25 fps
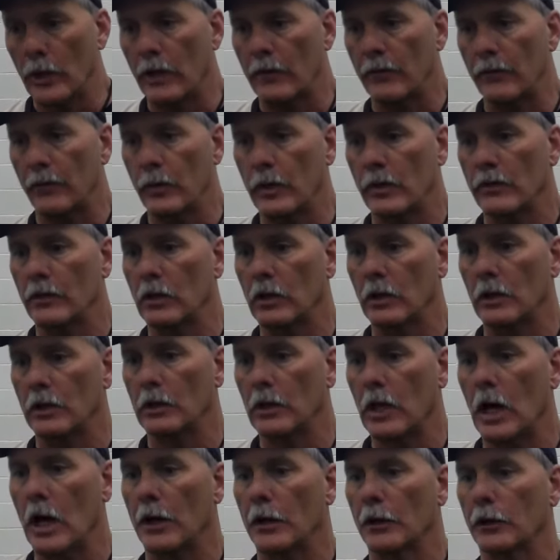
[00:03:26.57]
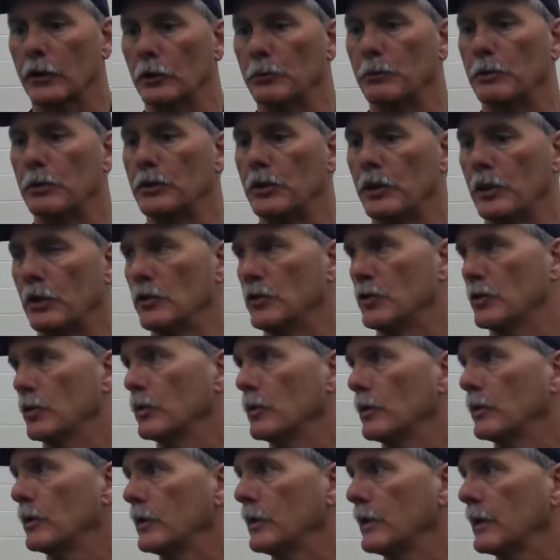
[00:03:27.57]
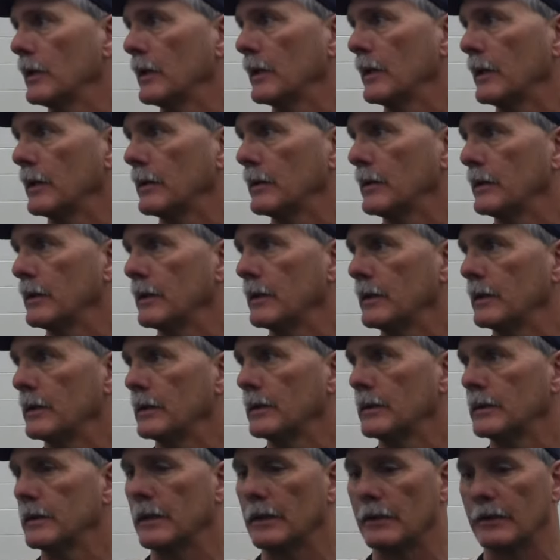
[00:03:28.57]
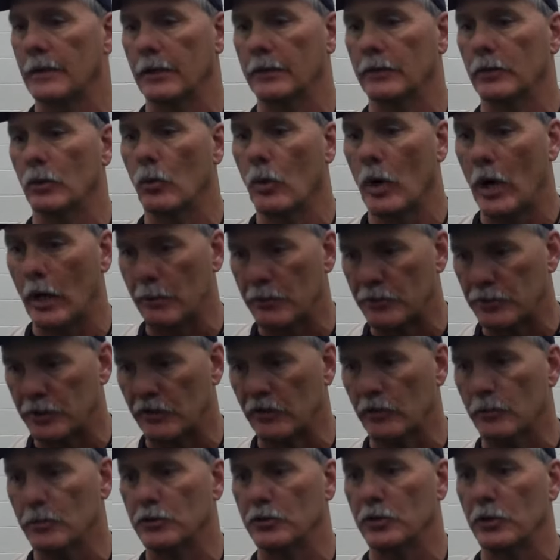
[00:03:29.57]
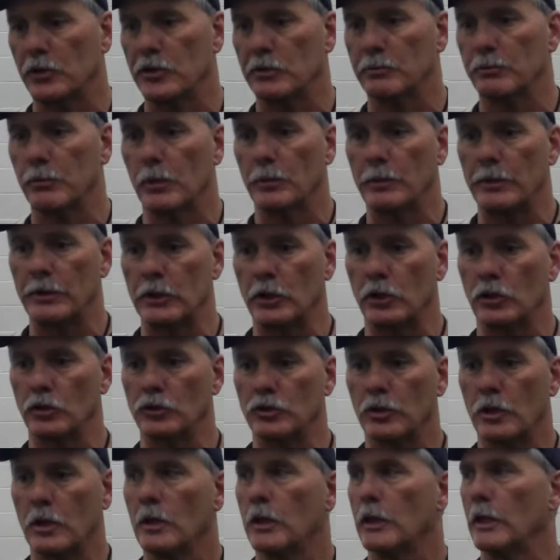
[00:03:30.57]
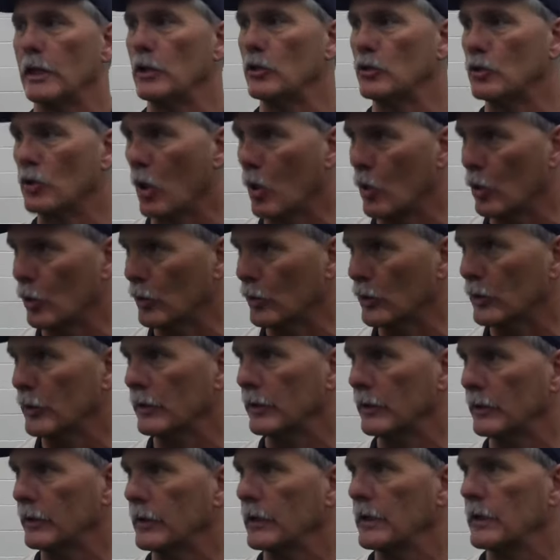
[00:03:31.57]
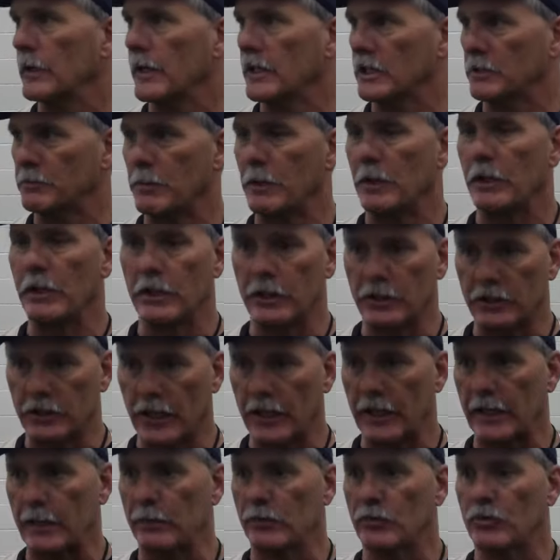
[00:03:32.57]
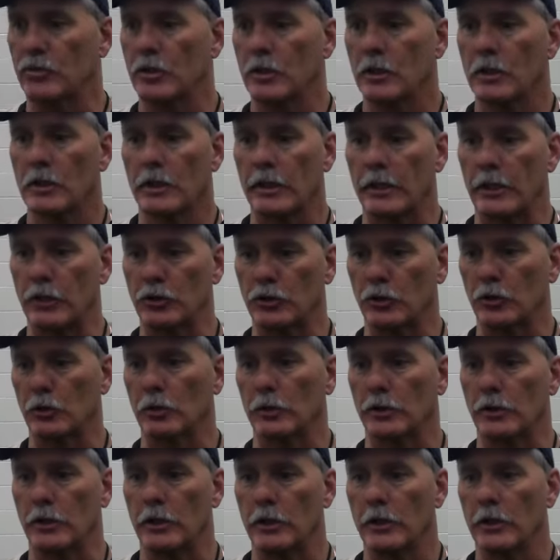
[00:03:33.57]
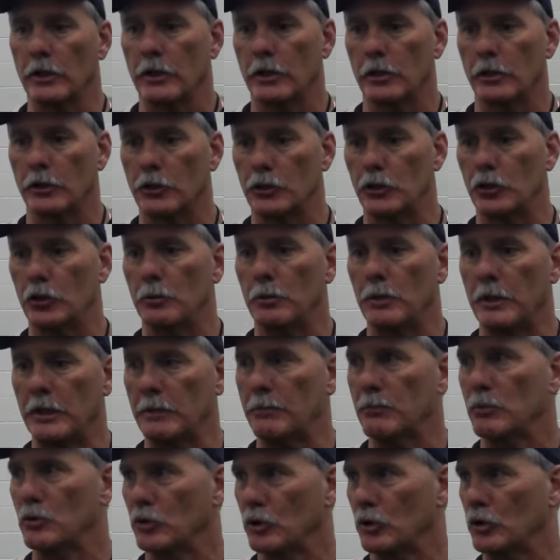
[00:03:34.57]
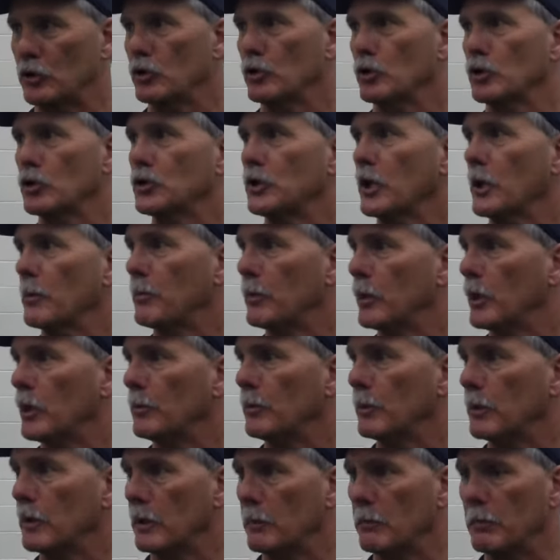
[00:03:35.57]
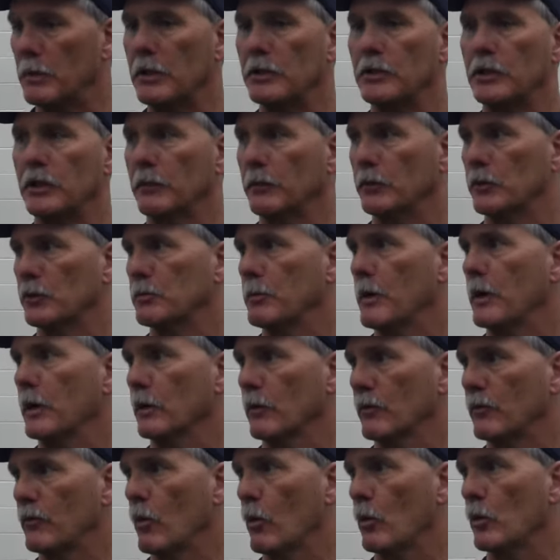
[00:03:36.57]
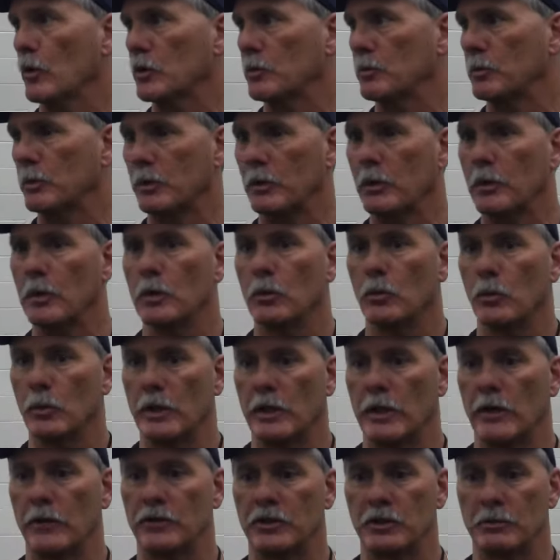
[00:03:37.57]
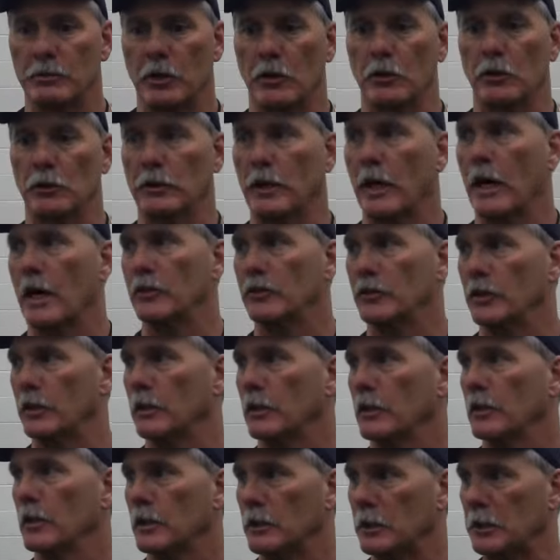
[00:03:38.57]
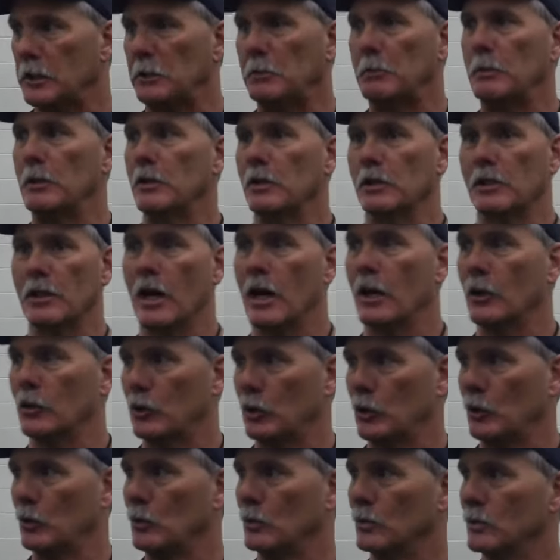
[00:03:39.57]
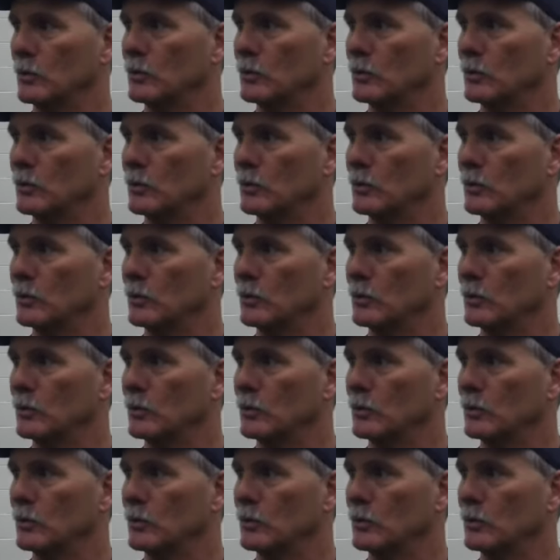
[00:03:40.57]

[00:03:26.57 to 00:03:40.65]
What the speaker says: We have a lot of good potential at the wide receiver position, but because he's older and has been in the games, he certainly should be in position to step up and be a difference maker for us. But we have some other guys that need to be the guy too.